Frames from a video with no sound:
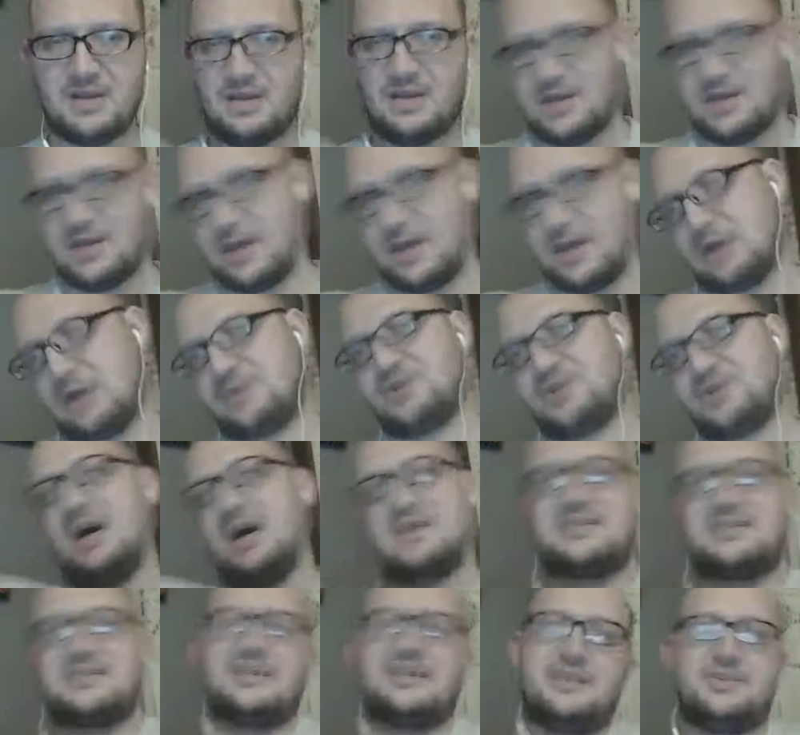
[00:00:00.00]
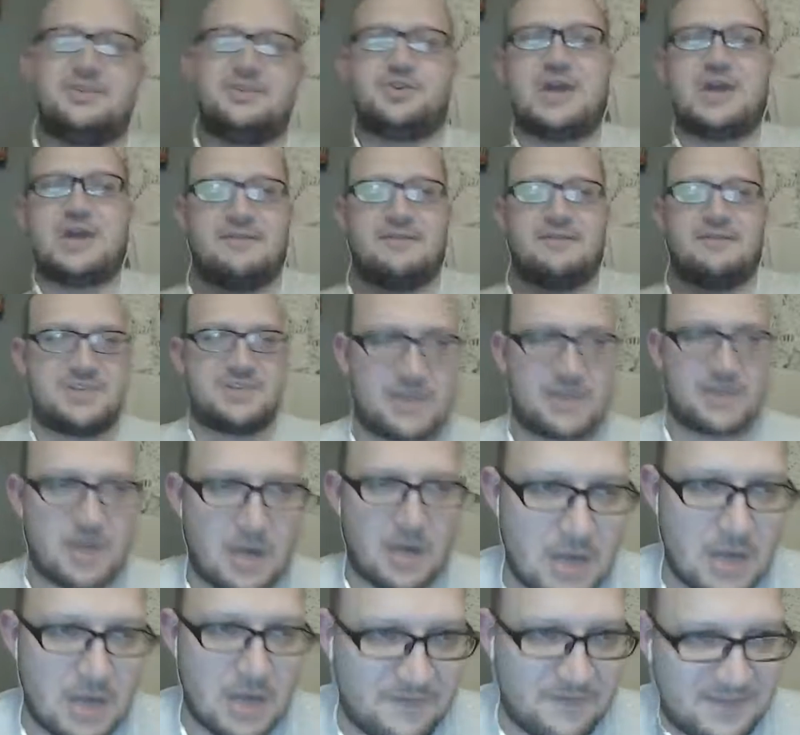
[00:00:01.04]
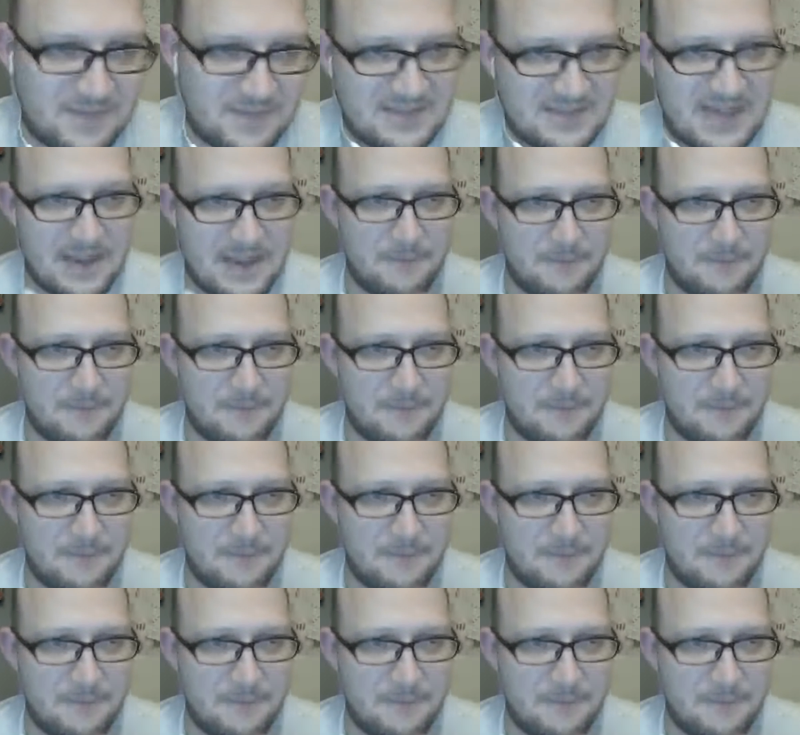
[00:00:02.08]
and are tossing the drivers of the cart off the side.